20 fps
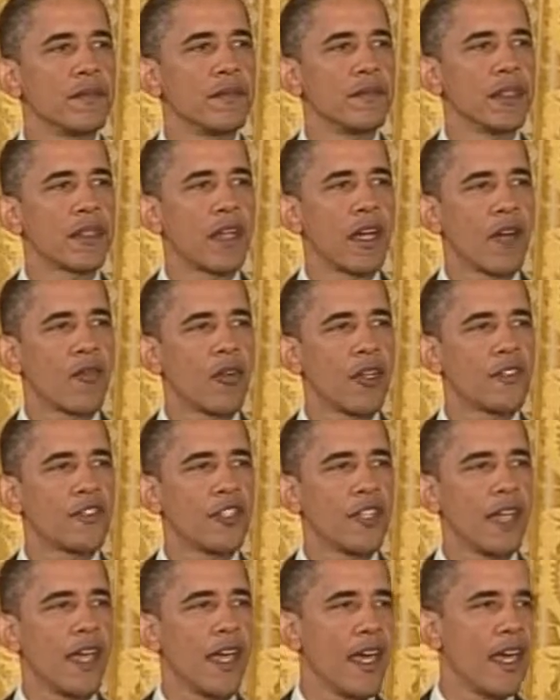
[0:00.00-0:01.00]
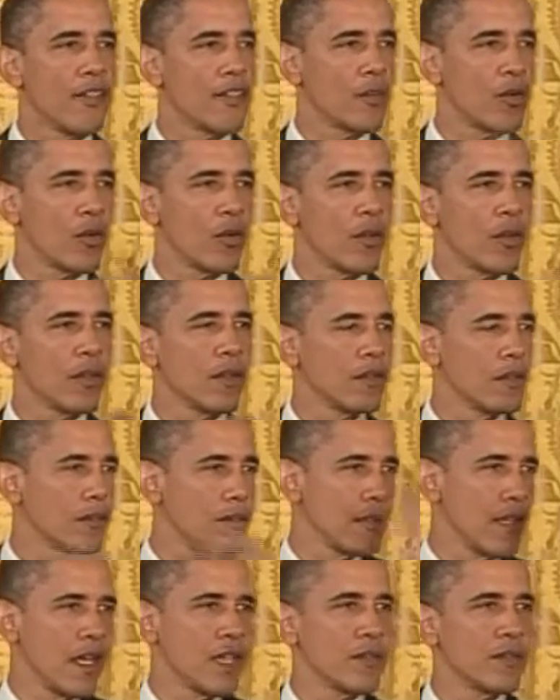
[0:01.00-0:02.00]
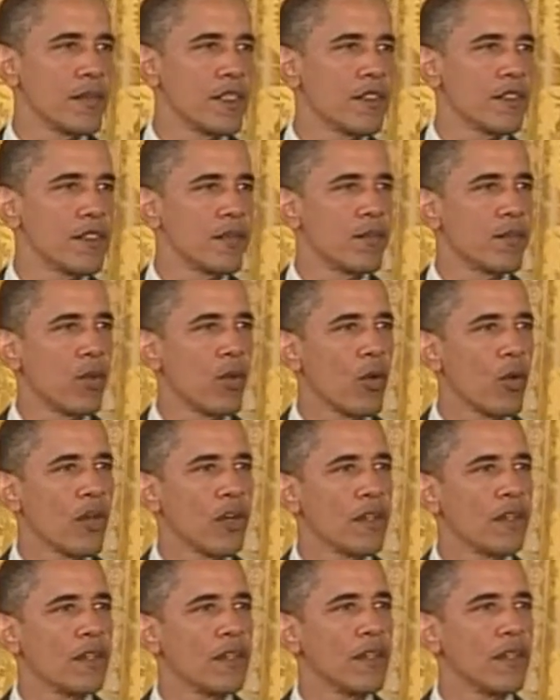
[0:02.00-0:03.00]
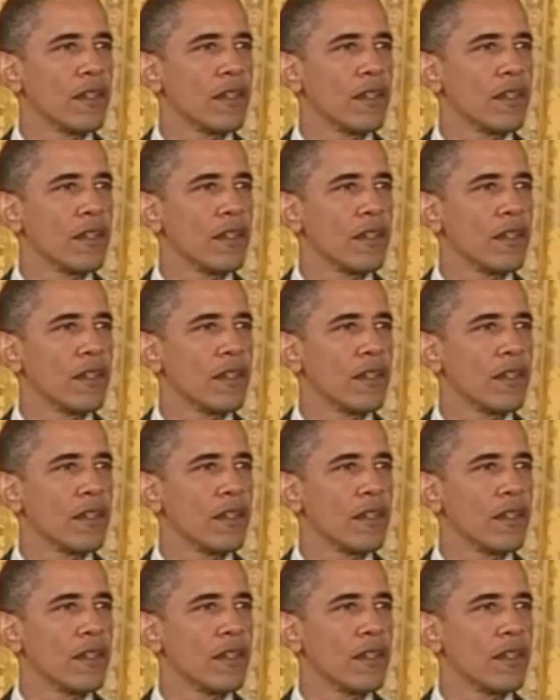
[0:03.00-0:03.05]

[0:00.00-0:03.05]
The coverage she had through her husband's employer